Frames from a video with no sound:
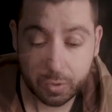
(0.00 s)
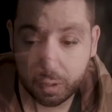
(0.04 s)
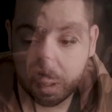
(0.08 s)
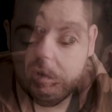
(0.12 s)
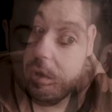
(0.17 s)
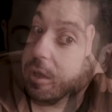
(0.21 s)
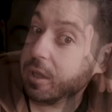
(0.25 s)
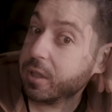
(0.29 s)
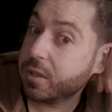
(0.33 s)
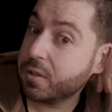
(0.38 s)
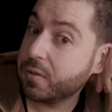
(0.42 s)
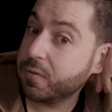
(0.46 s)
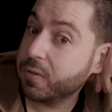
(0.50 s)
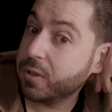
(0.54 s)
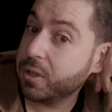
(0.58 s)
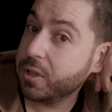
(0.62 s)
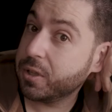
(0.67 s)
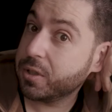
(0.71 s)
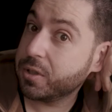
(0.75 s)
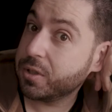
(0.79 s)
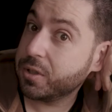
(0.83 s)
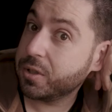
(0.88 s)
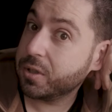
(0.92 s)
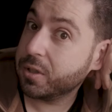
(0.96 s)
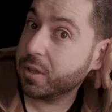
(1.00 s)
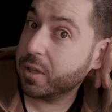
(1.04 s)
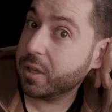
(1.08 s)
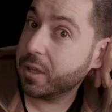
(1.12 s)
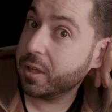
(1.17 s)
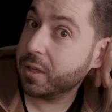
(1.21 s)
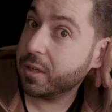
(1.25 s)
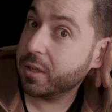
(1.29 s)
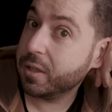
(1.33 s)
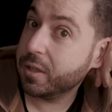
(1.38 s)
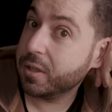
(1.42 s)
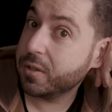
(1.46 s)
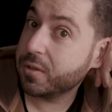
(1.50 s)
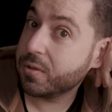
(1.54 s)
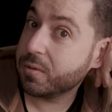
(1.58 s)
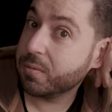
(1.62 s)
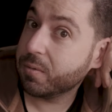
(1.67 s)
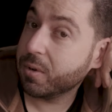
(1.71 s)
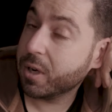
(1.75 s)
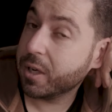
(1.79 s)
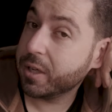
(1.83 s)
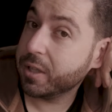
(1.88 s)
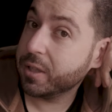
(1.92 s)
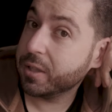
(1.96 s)
It's finished and it's
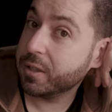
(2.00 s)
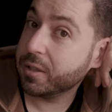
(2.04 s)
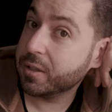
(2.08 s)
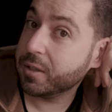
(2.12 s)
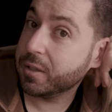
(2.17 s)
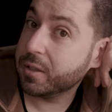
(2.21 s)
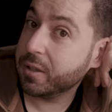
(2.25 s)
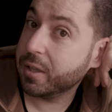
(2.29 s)
running,